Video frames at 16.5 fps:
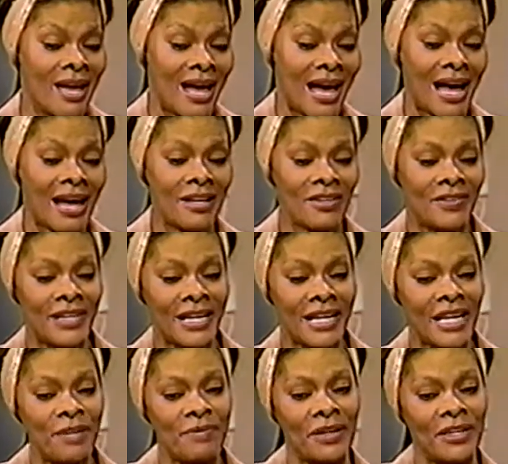I don't think
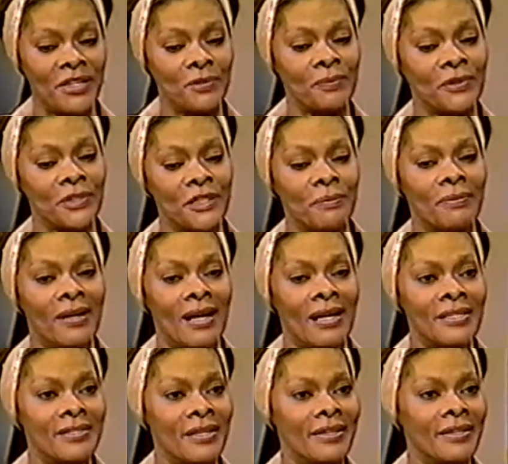anybody's more
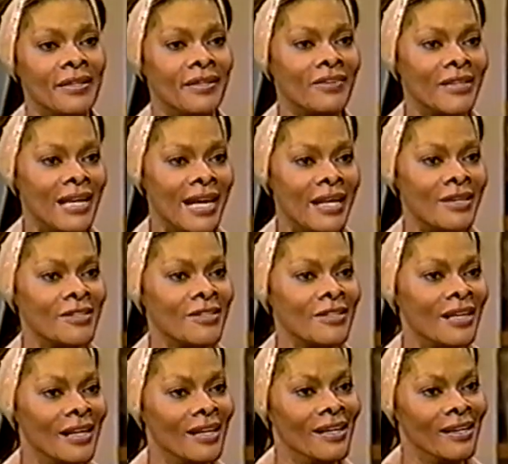surprised than the creator
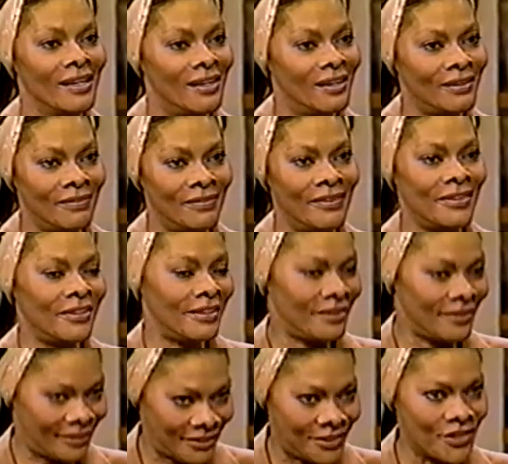of
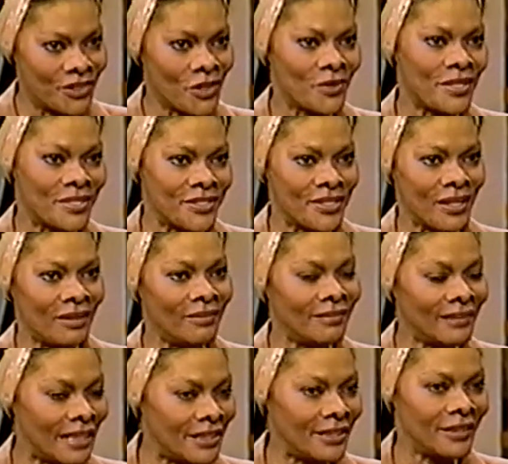the show itself,
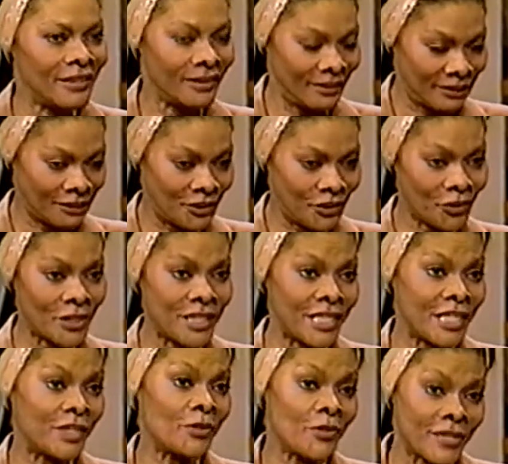Linda
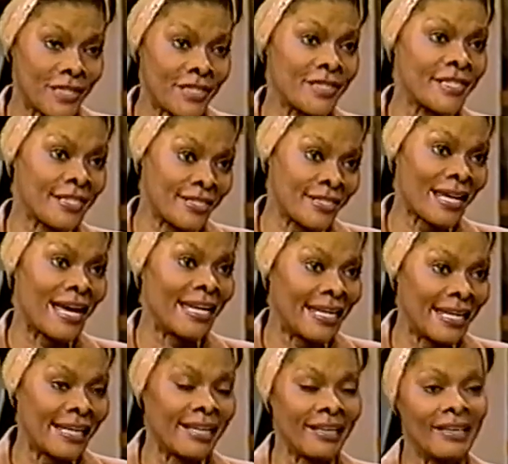Georgian, who is the
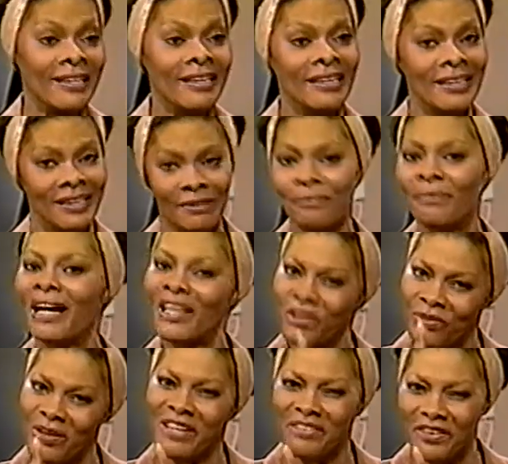psychic. By the
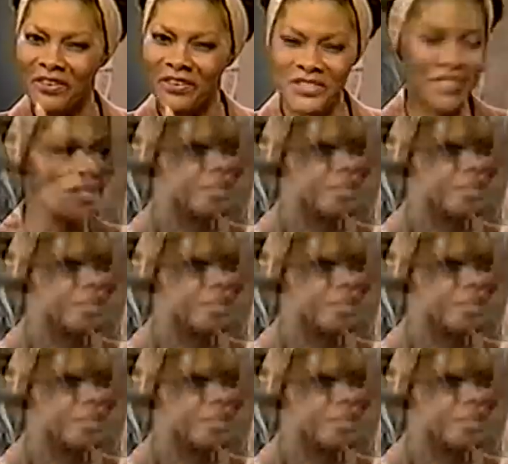way, folks,